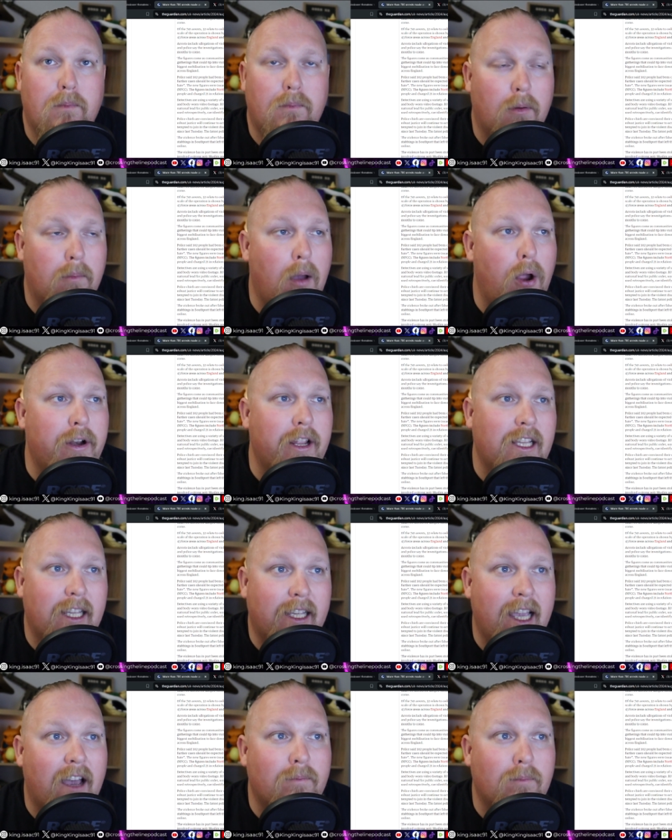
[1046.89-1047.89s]
promoting
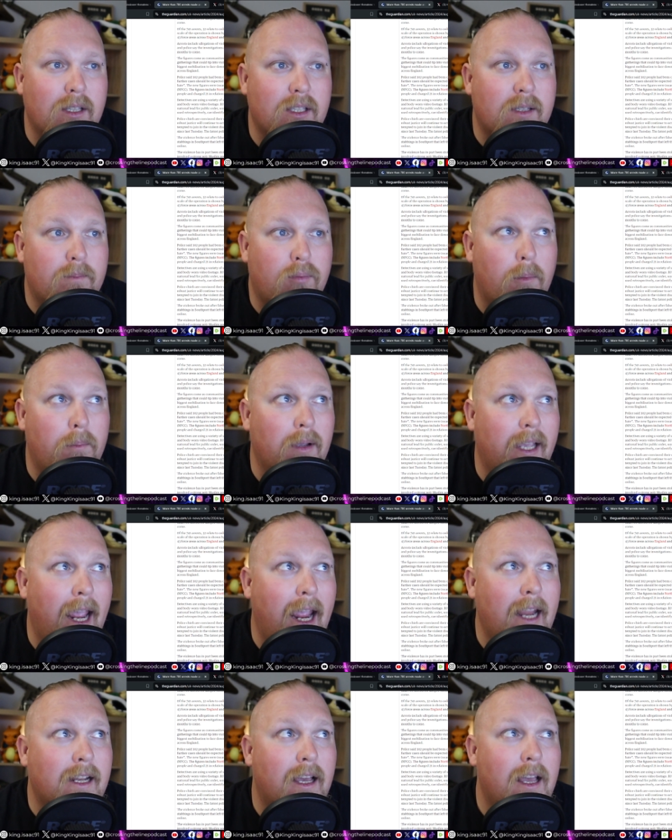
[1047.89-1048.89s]
the government's
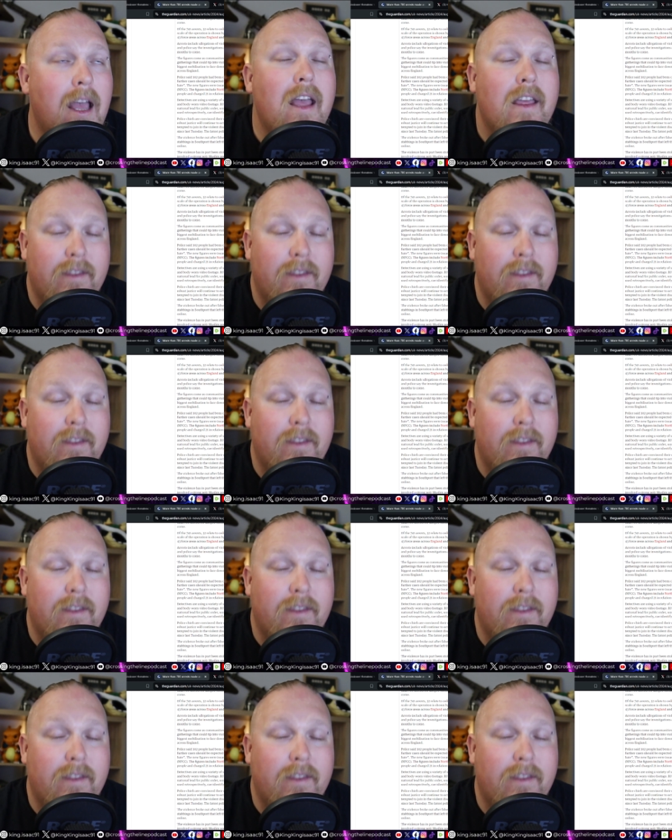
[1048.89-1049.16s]
propaganda.